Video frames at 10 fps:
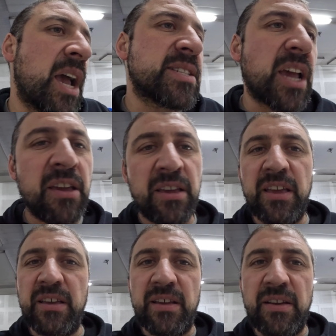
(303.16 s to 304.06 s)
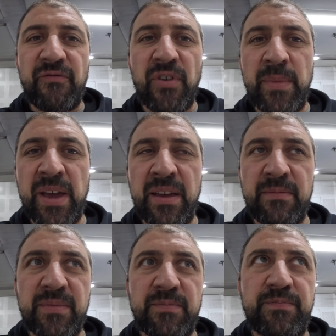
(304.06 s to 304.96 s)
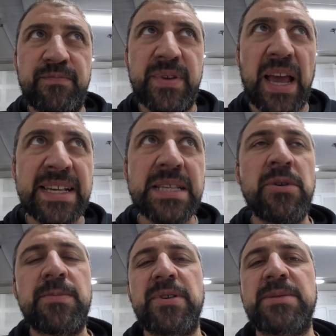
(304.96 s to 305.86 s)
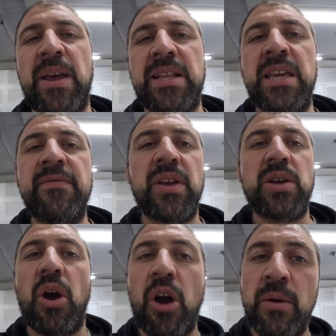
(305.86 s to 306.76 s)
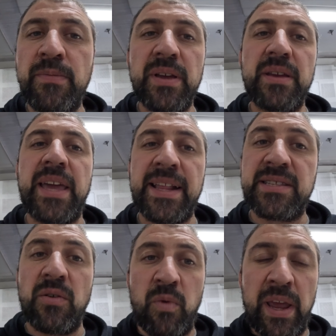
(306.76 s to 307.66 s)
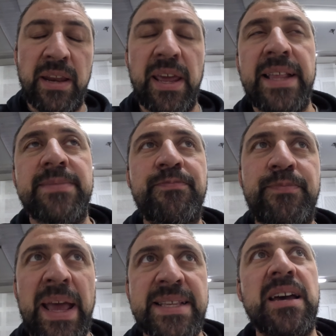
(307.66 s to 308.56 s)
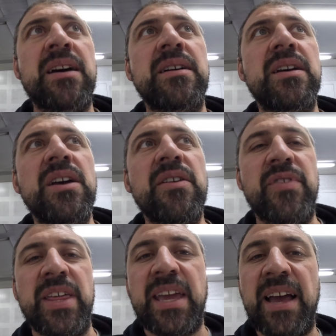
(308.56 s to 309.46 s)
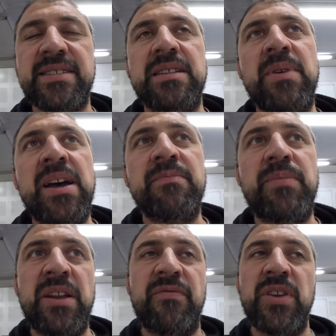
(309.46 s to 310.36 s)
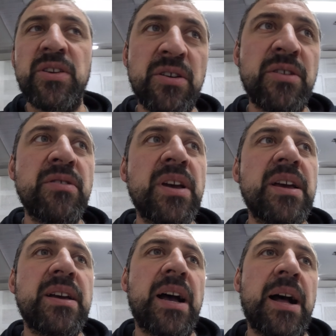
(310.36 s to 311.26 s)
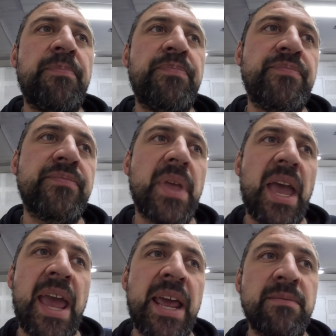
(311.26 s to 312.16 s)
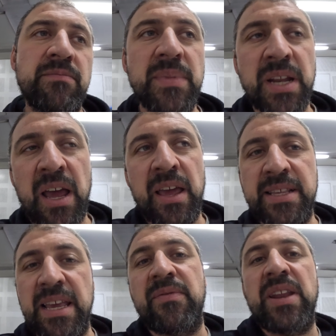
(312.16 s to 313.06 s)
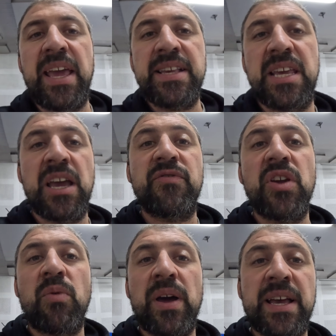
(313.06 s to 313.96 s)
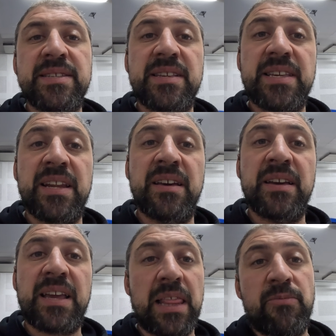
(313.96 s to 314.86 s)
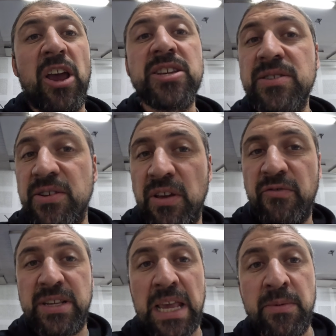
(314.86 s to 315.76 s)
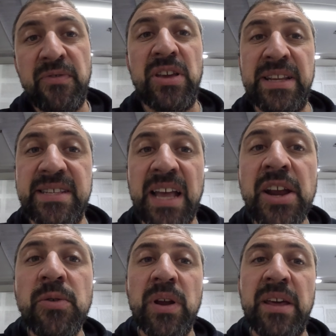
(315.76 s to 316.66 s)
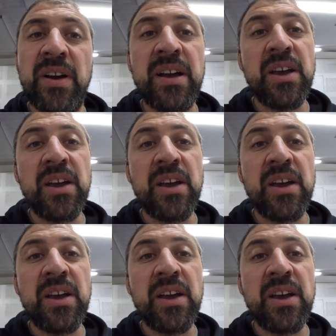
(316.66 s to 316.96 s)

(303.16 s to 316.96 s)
So from a customer perspective, COBB gets the win. It's better for the customer, better for you. And it's even easier if you want us to send a calibration to you, for example, if you're interstate or whatever,